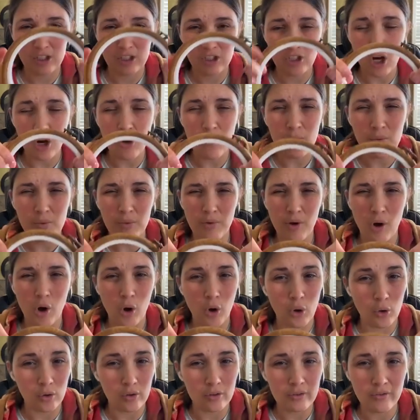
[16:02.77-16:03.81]
don't
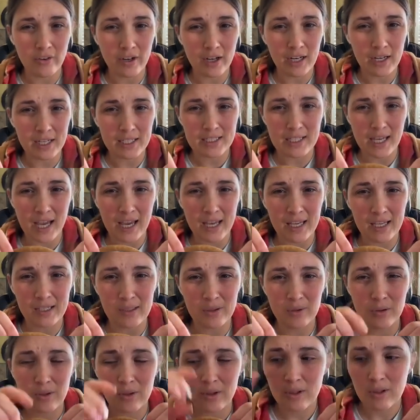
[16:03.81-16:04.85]
hold very tight.
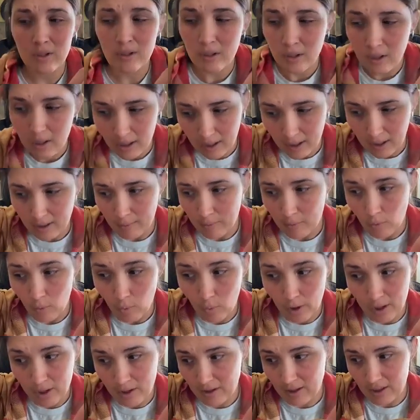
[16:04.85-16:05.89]

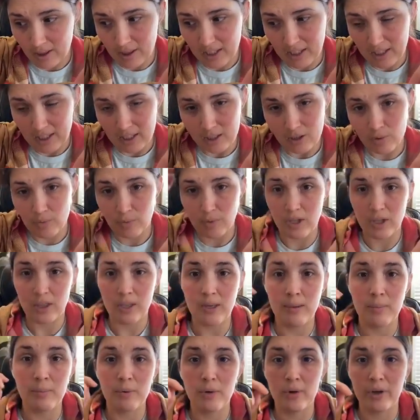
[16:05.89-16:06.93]
One of the things with
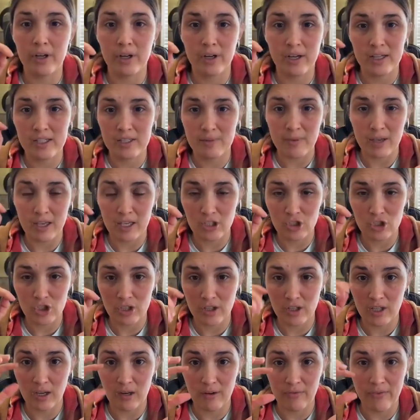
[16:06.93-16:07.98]
embroidery is making sure
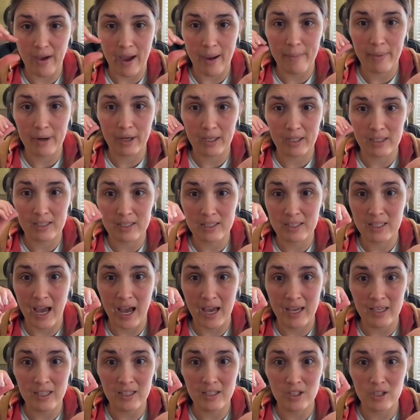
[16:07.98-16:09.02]
that your fabric is
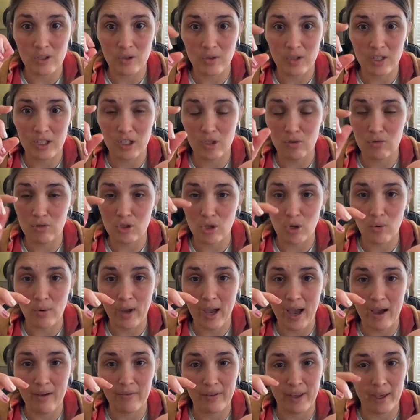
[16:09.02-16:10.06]
tight so that you don't
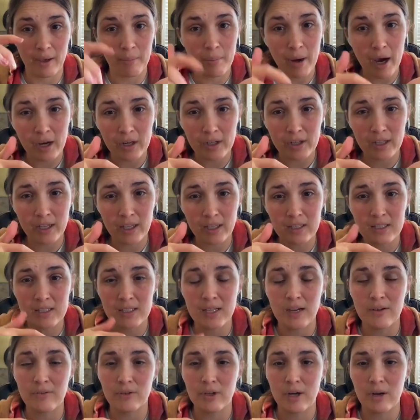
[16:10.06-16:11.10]
have like puckering and
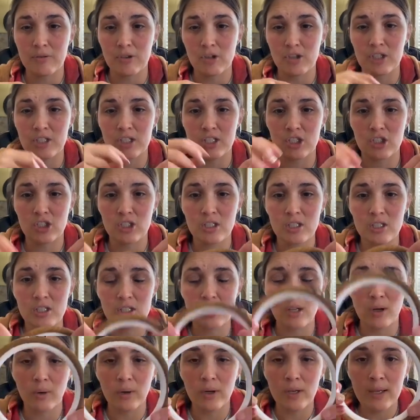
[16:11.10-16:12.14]
stuff around your stitches.
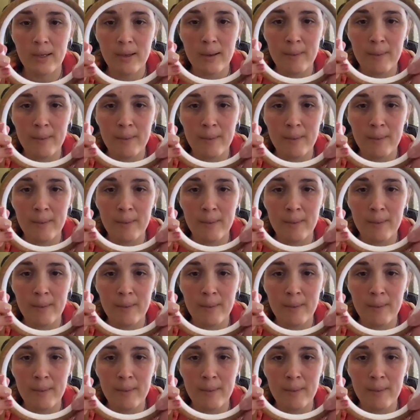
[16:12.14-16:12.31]
So